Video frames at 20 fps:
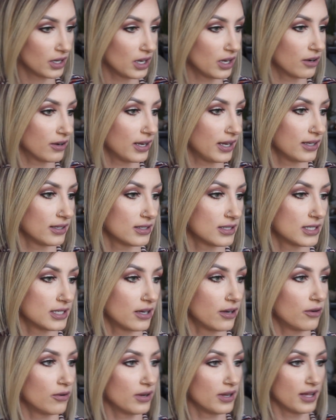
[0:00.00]
Okay,
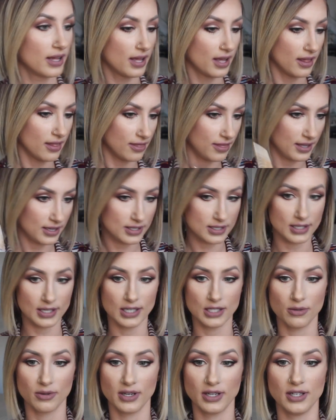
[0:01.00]
so this
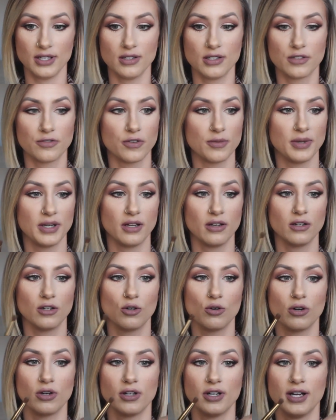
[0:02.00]
is what I use for my inner
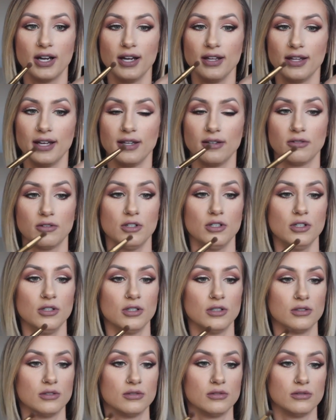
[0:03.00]
corner highlight. Ooh.